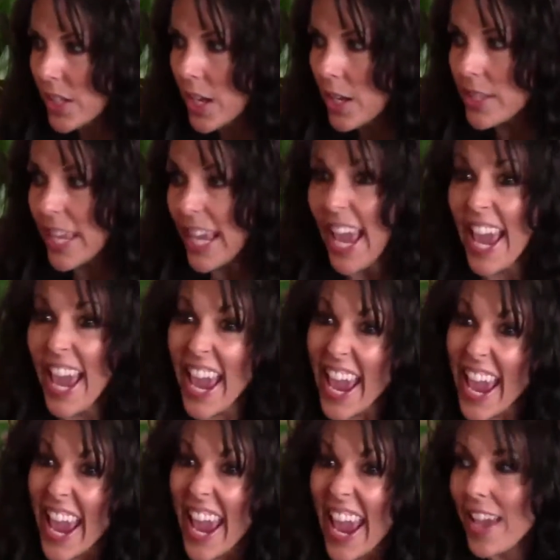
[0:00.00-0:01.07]
And I was like,
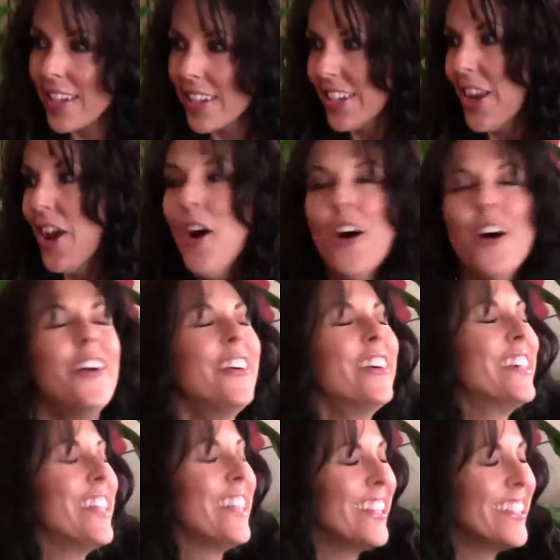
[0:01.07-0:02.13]

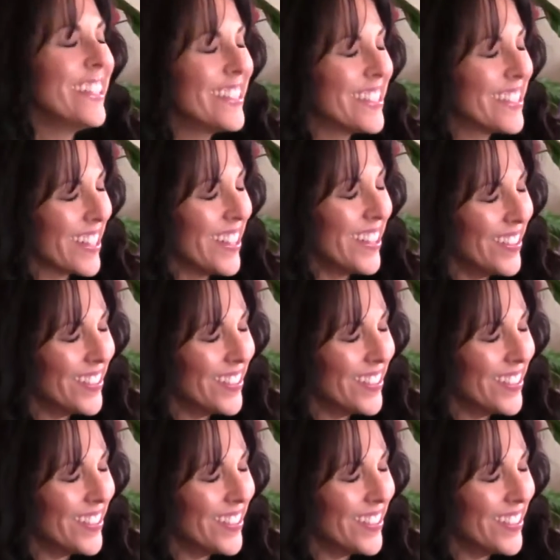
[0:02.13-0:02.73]
and so...